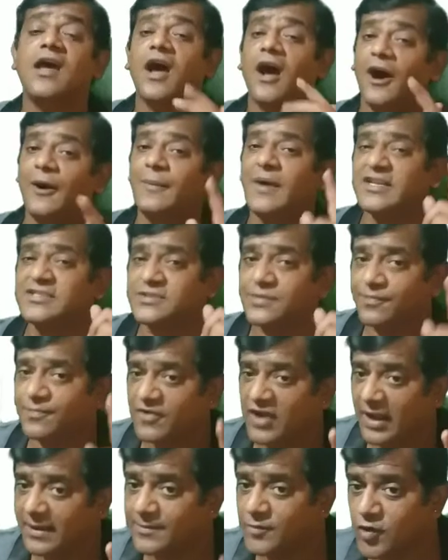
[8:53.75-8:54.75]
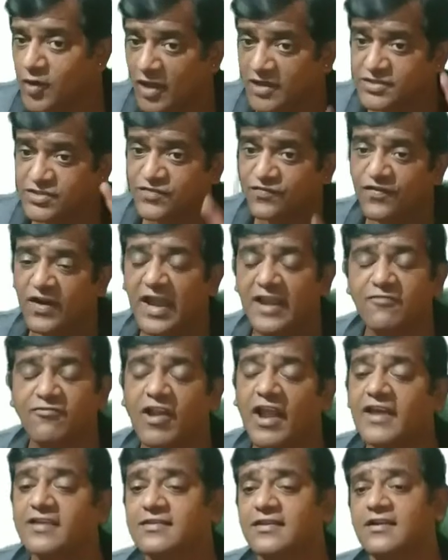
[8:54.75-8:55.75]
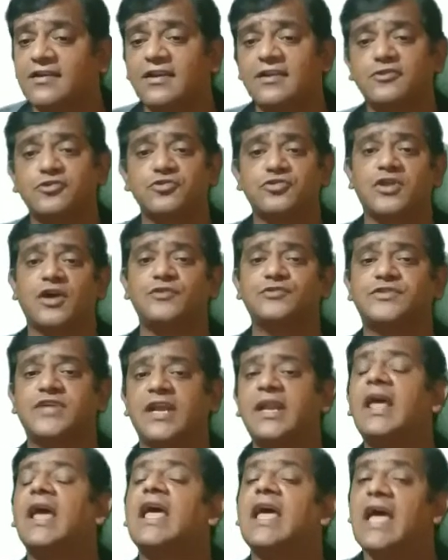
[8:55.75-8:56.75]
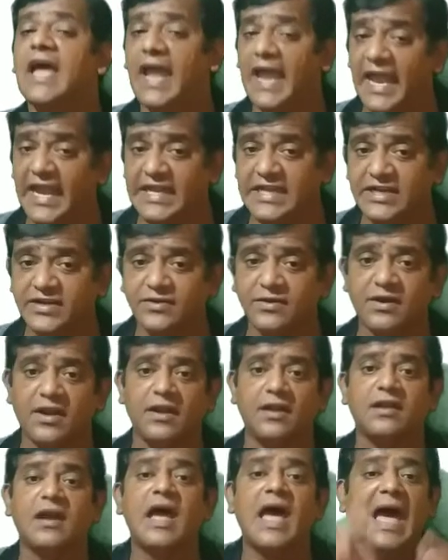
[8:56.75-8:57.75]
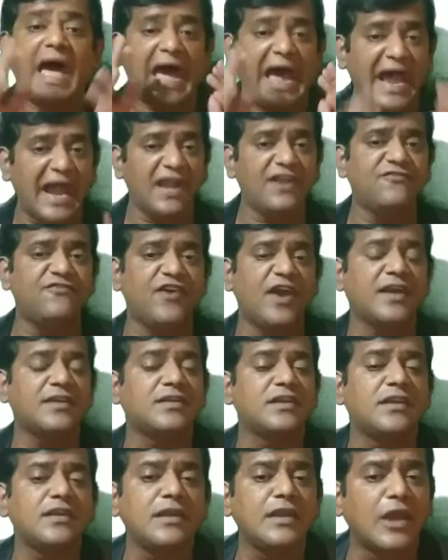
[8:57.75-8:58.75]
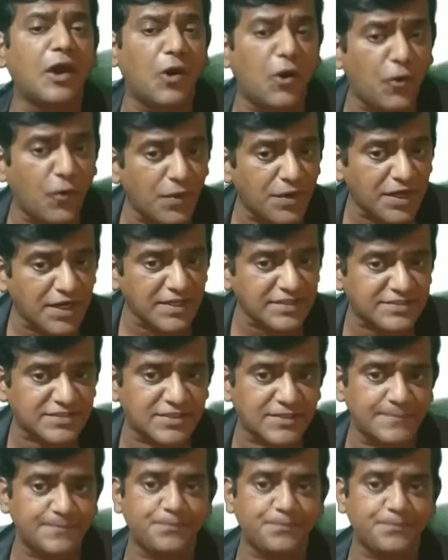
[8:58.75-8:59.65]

How much prime cost? 5,32,800. Add factory overheads.